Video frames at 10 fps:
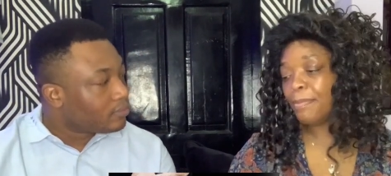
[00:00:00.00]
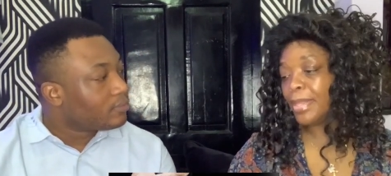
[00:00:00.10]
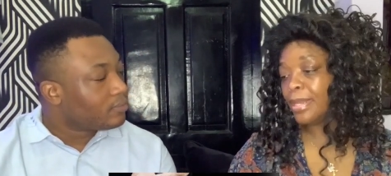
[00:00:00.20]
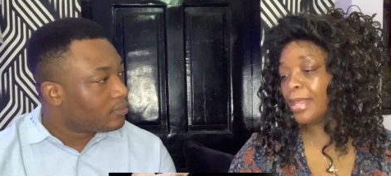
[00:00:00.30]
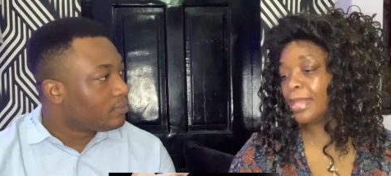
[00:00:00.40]

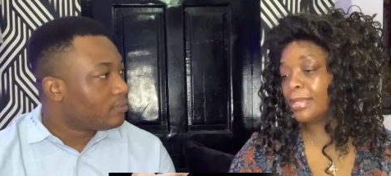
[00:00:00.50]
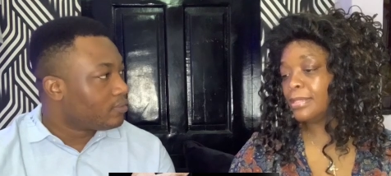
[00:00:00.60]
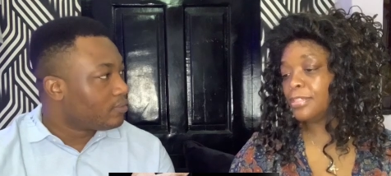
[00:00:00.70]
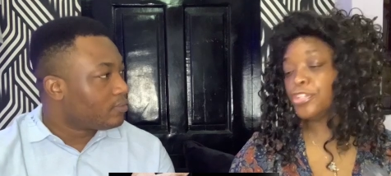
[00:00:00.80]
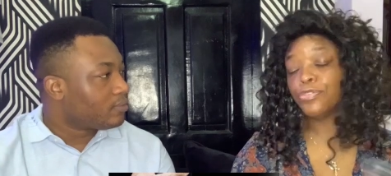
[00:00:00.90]
Speaker 1: and,
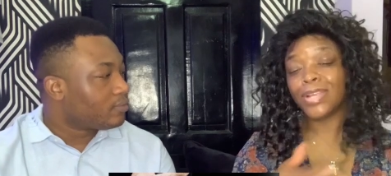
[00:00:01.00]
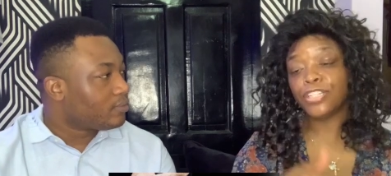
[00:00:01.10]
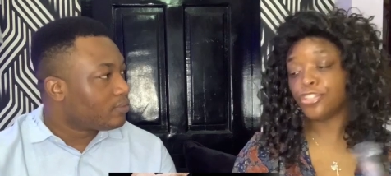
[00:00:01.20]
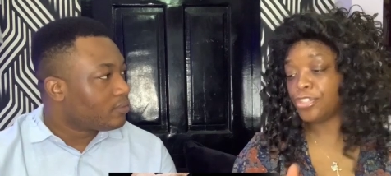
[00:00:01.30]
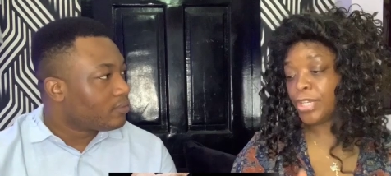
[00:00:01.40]
and
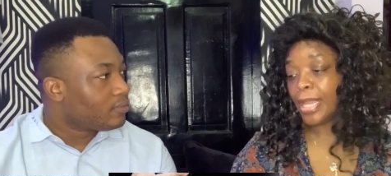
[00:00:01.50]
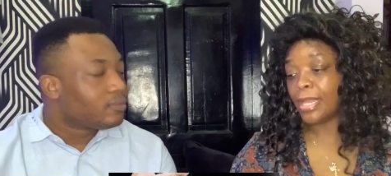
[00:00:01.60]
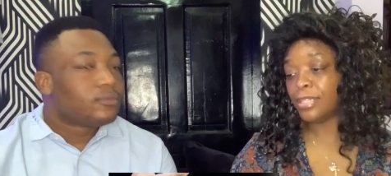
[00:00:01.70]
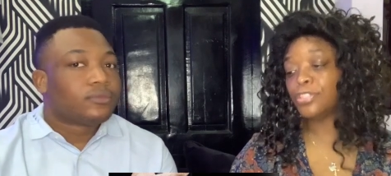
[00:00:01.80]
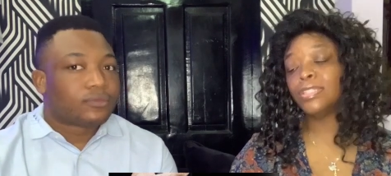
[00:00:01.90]
generation
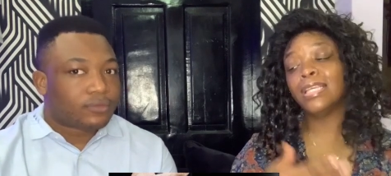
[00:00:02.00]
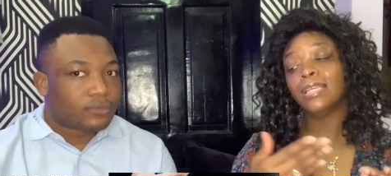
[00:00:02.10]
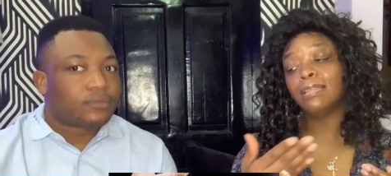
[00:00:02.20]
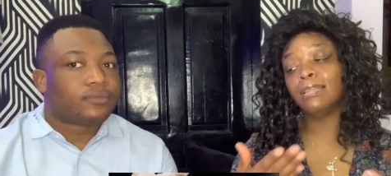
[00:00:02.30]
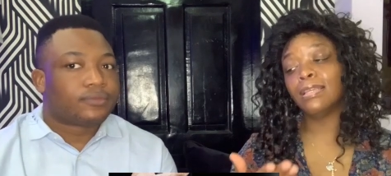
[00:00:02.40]
change,
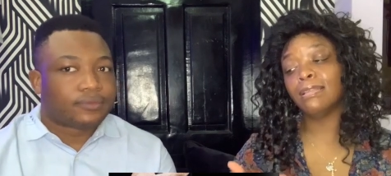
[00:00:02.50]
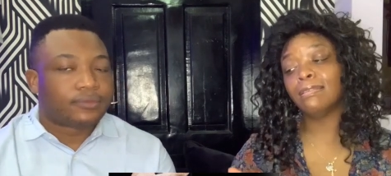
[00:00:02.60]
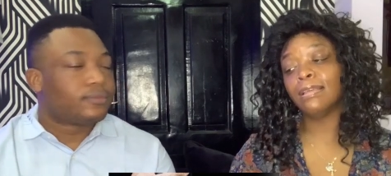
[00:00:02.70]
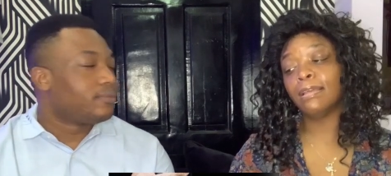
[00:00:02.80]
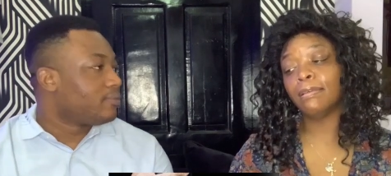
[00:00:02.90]
then mm-hmm. the,
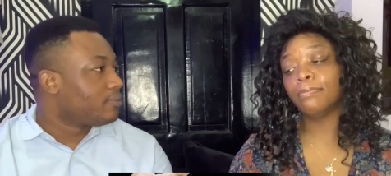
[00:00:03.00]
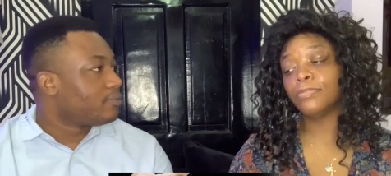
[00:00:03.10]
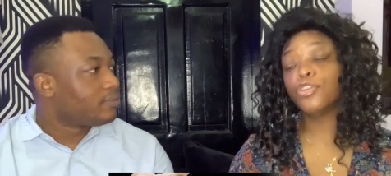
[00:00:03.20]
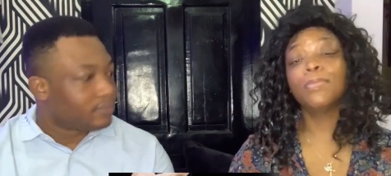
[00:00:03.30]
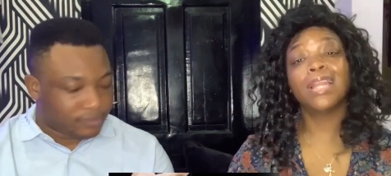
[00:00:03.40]
the
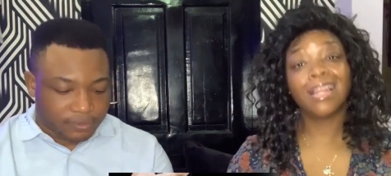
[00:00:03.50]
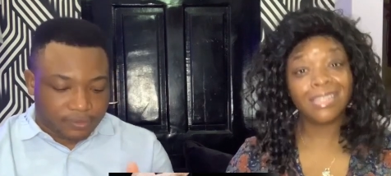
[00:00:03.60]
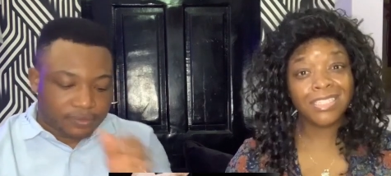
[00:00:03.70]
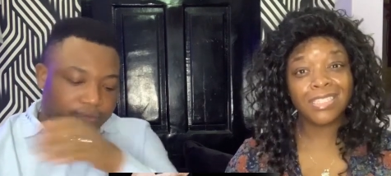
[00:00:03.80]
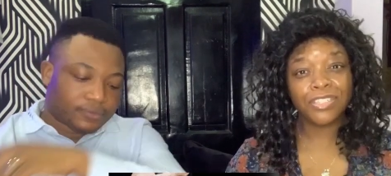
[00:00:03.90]

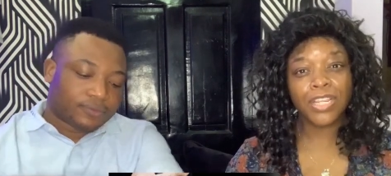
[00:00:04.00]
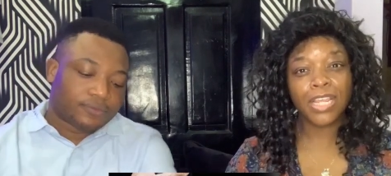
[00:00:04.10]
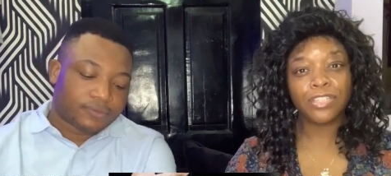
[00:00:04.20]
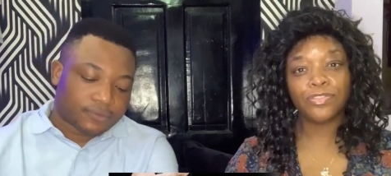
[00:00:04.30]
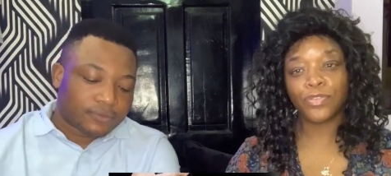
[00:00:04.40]
terminologies
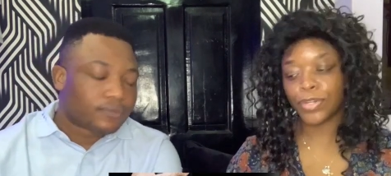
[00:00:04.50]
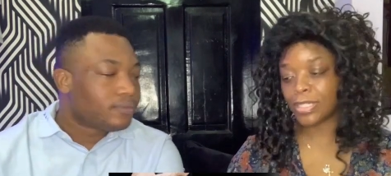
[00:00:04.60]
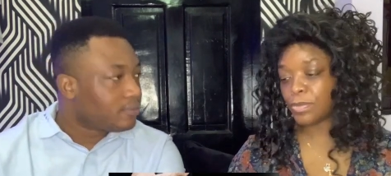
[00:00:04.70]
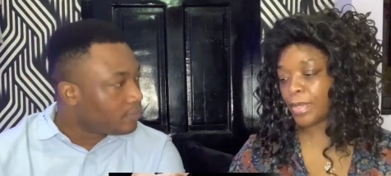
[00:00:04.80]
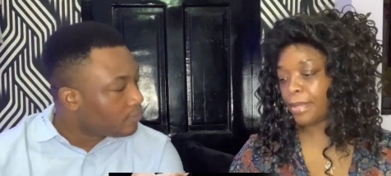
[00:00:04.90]
changed for
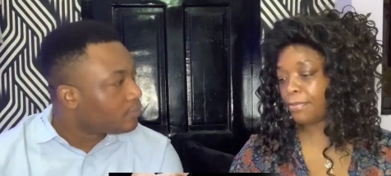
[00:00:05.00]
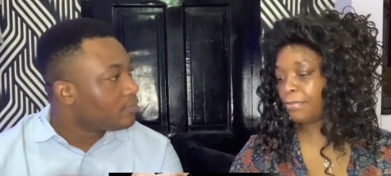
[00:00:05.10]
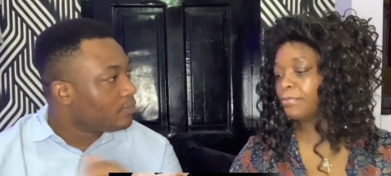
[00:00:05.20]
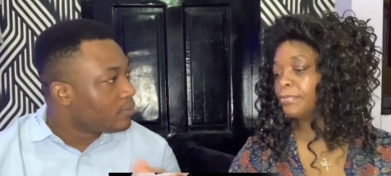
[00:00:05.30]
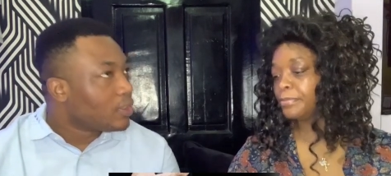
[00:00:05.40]
it as well.
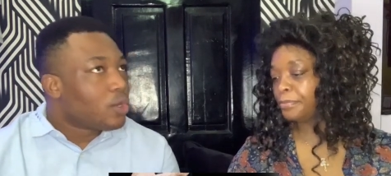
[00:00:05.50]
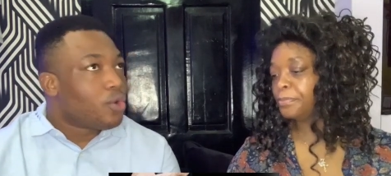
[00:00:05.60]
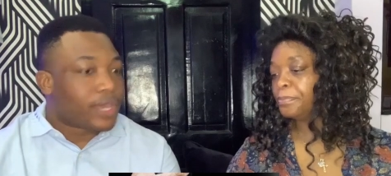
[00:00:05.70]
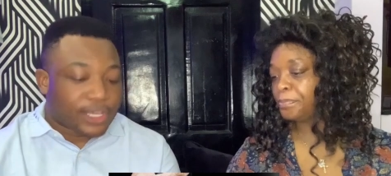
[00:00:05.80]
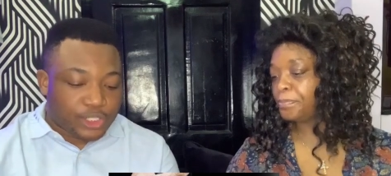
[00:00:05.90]

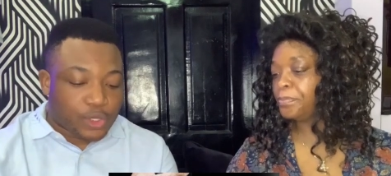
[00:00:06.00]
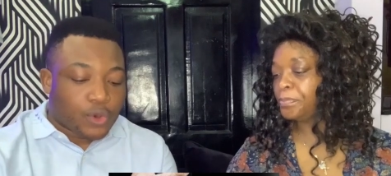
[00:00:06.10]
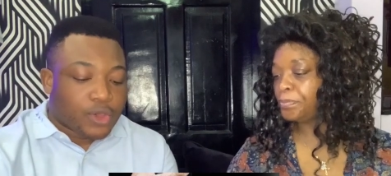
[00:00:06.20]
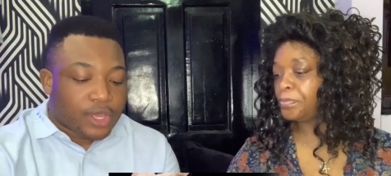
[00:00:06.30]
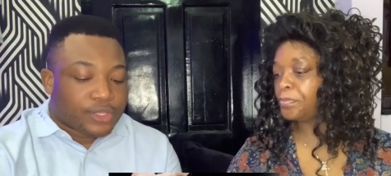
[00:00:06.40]
Speaker 2: Okay, so
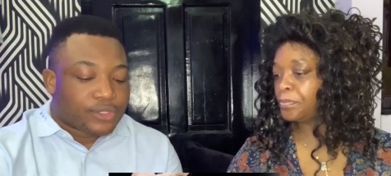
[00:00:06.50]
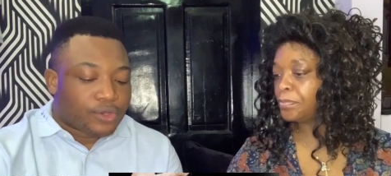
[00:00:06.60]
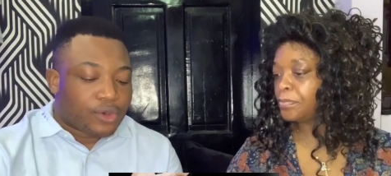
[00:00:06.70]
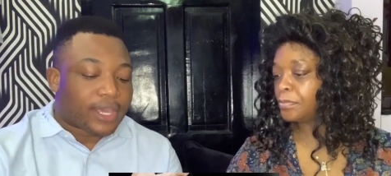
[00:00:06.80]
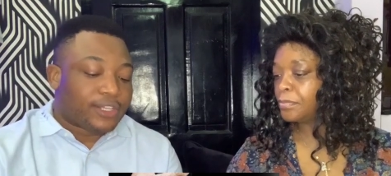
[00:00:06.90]
mm-hmm.
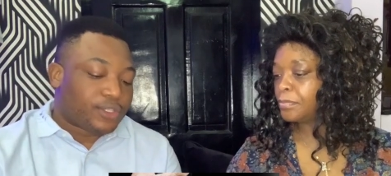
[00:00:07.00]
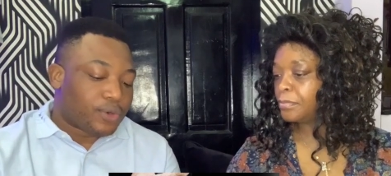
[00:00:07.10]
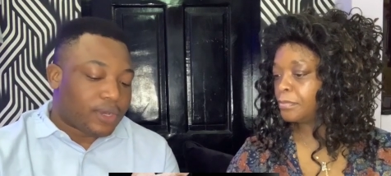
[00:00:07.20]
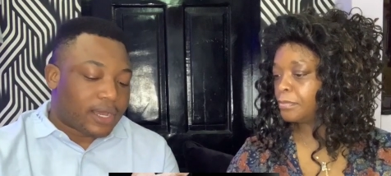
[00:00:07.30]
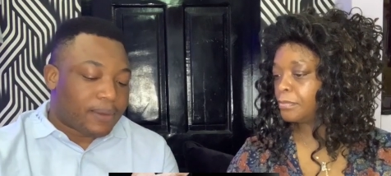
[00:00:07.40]
okay,
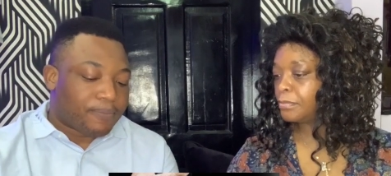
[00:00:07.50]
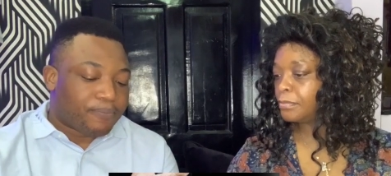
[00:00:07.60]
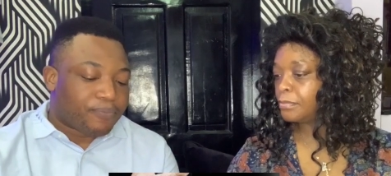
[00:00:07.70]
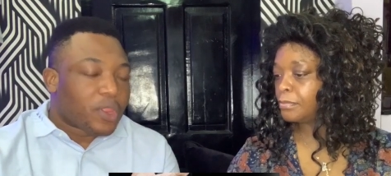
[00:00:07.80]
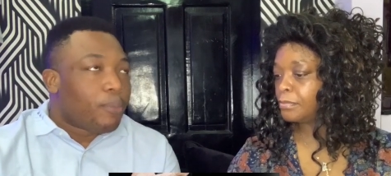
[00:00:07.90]
so
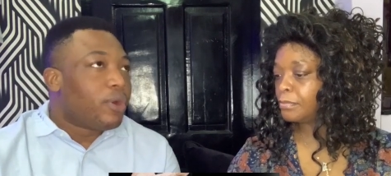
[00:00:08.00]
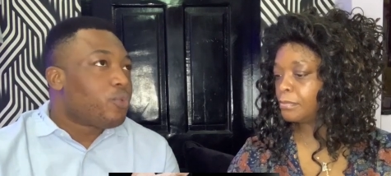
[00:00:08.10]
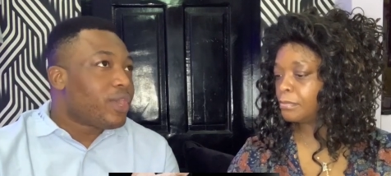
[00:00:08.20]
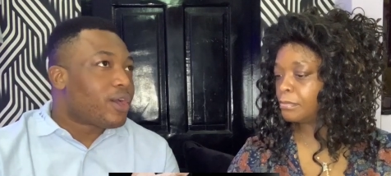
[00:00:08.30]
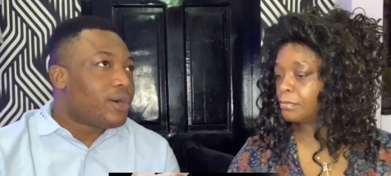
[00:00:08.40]
um,
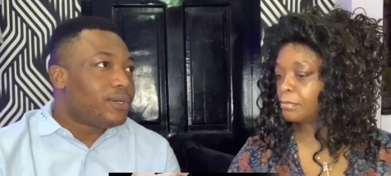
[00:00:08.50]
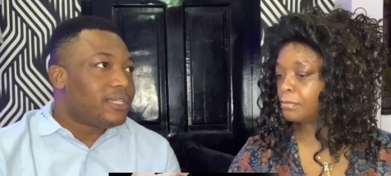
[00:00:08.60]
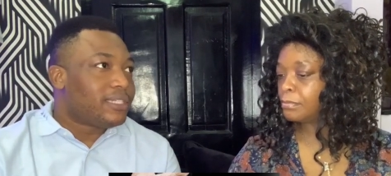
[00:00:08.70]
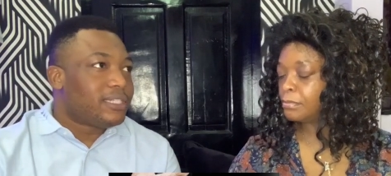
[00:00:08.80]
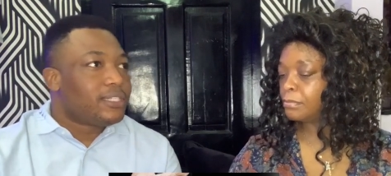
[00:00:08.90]
but we call
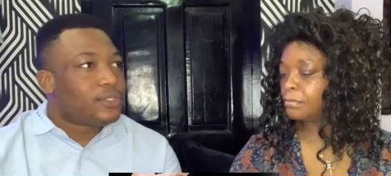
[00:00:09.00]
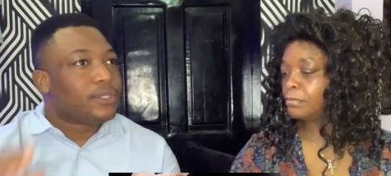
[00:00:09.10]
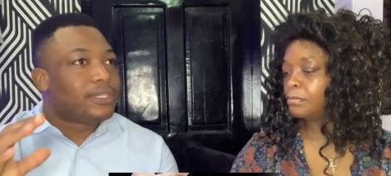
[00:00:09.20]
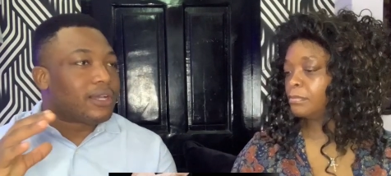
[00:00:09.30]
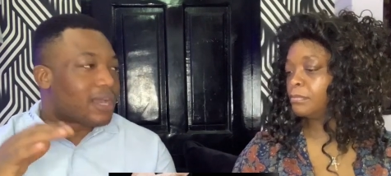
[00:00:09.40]
this
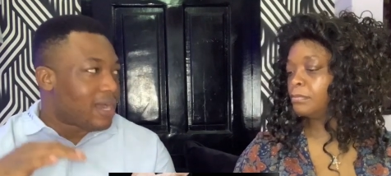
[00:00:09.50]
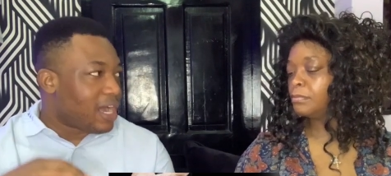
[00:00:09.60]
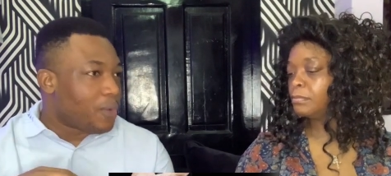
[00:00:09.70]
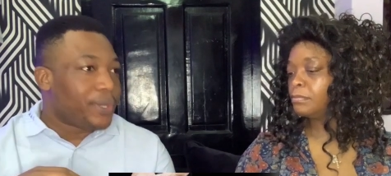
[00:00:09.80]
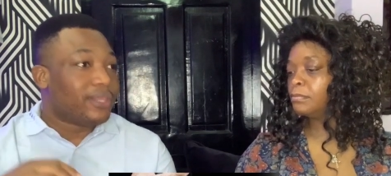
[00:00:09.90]
so the
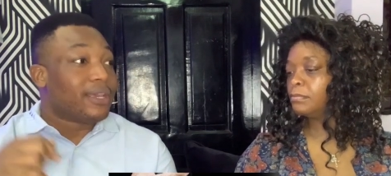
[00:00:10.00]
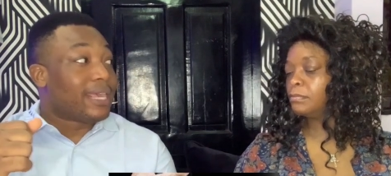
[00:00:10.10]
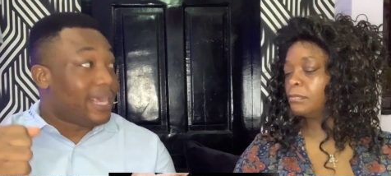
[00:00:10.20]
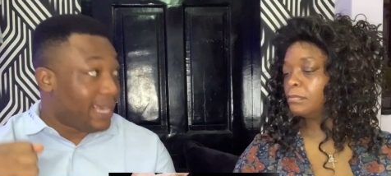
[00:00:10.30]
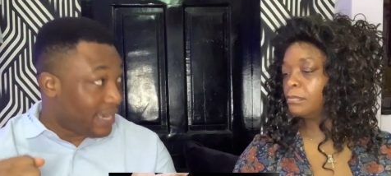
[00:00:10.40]
car with the
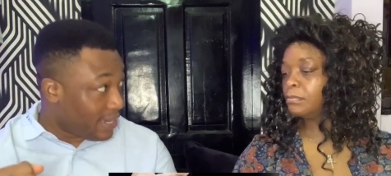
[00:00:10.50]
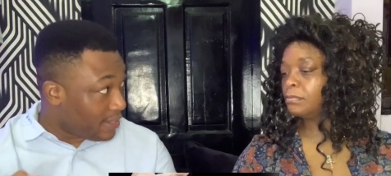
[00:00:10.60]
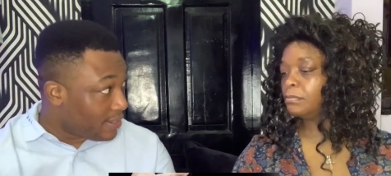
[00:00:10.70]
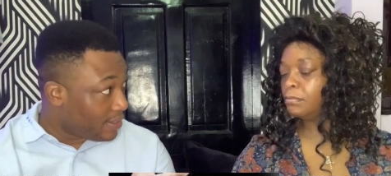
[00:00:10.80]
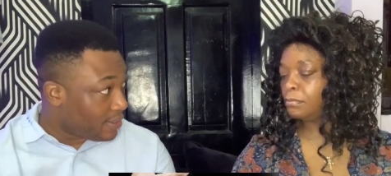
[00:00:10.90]

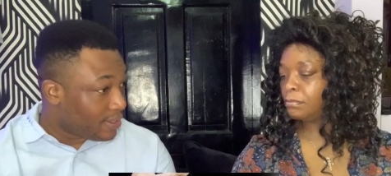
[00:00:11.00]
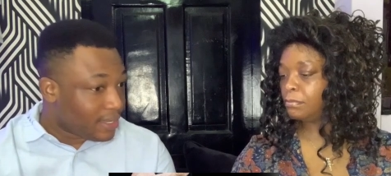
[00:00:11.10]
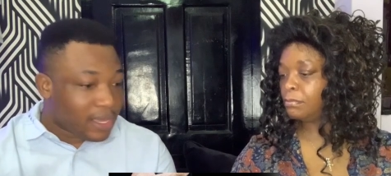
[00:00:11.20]
gear, mm-hmm.